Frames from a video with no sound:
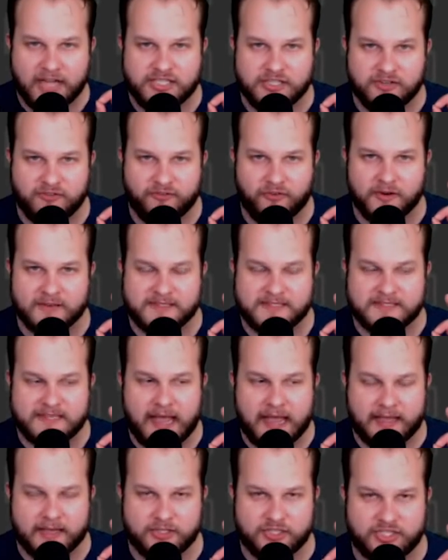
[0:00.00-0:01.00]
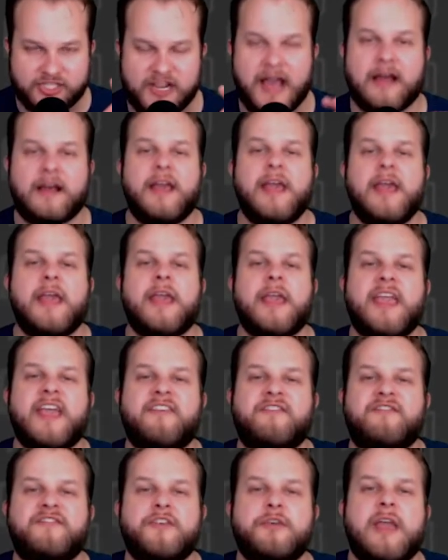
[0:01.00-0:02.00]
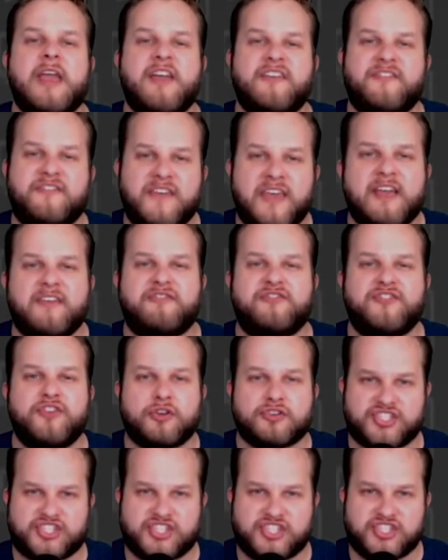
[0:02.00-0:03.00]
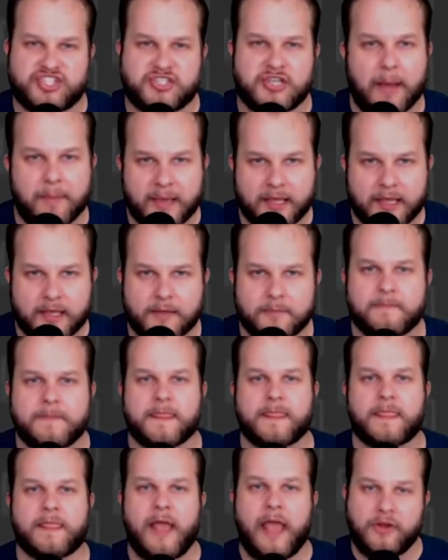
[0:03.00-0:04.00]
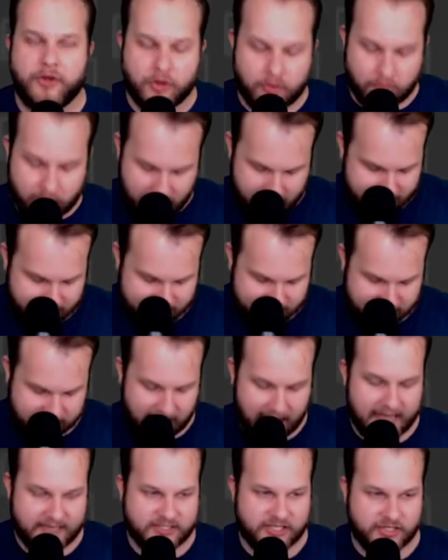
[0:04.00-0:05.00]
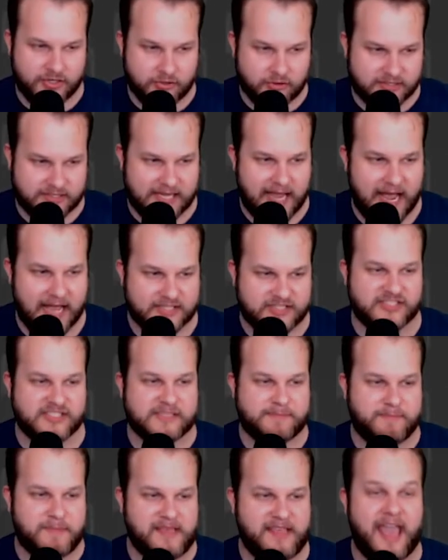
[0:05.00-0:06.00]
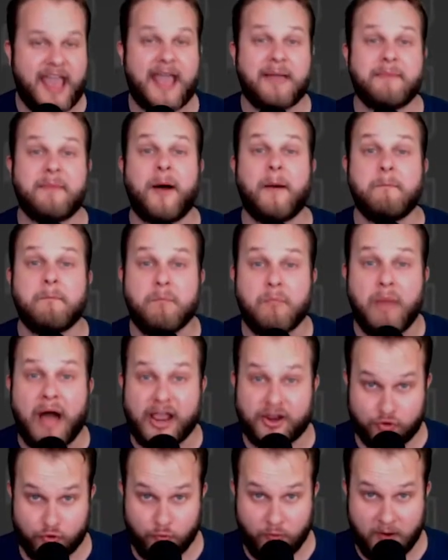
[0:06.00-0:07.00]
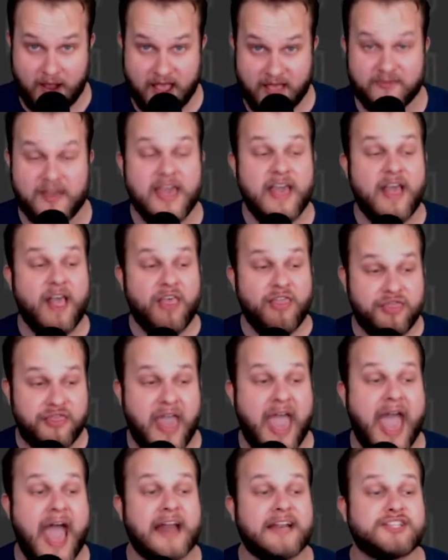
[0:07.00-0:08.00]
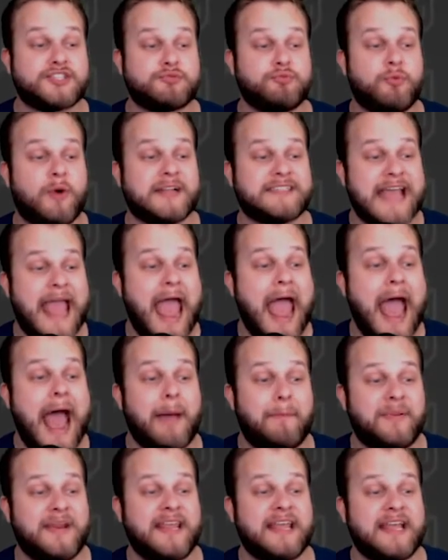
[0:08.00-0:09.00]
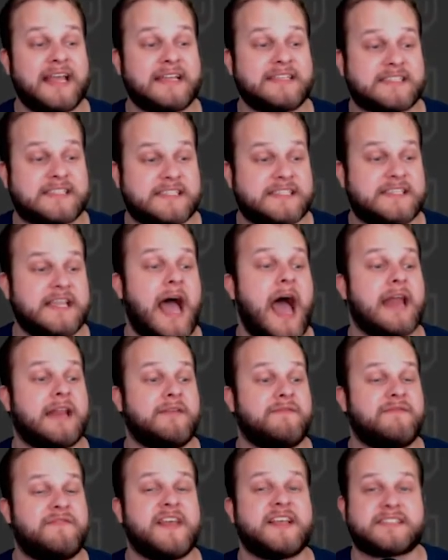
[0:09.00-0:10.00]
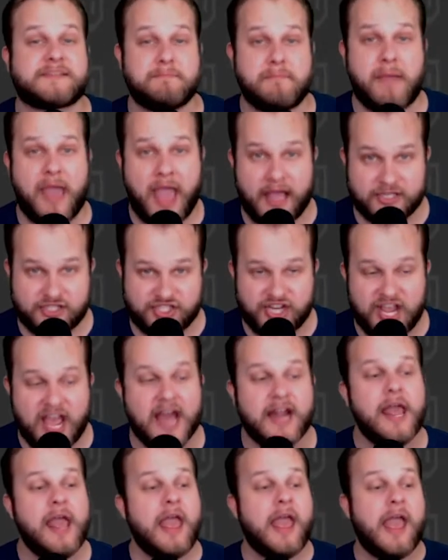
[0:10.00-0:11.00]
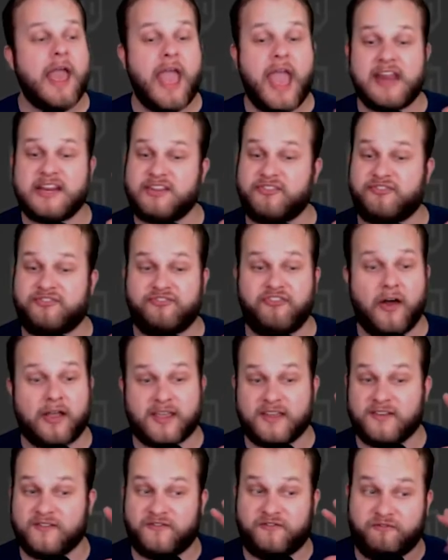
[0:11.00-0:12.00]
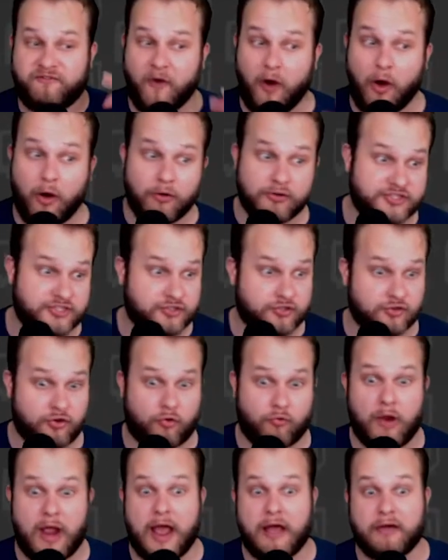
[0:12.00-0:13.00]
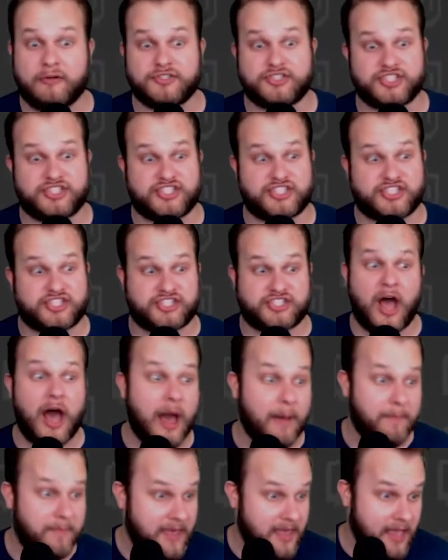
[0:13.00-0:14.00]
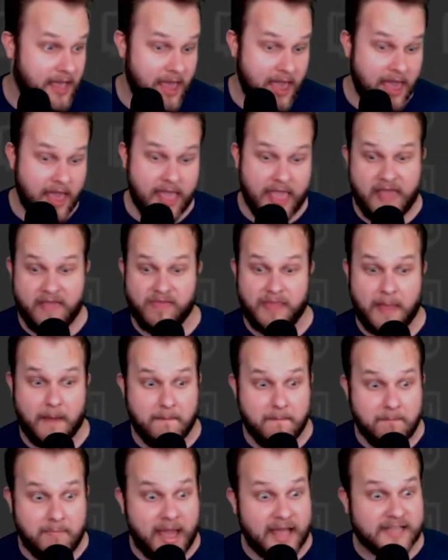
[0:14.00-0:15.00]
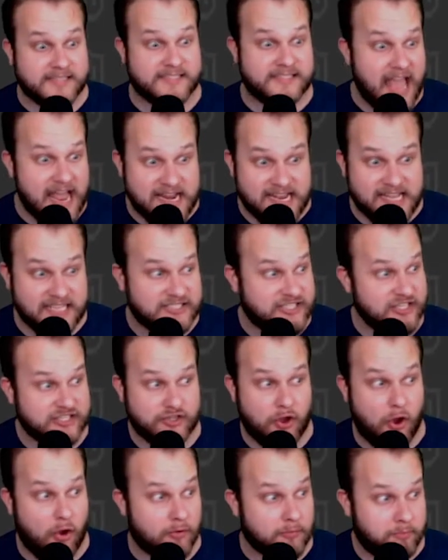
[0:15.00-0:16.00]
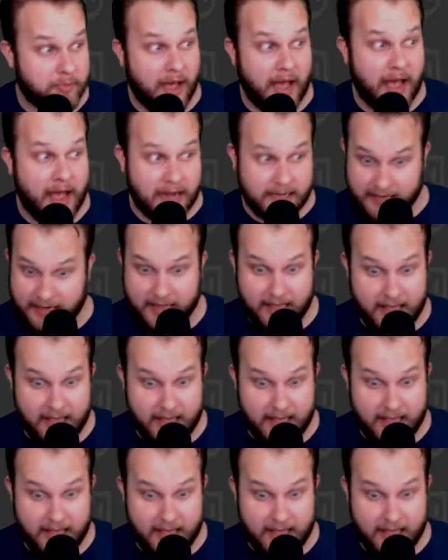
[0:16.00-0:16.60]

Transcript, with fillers: for a second, chat, if your stomach and your insides and your intestines became a microwave. That is what's happening inside of this man, chat. And he fucking falls to the ground just sobbing in the mess that is his own body.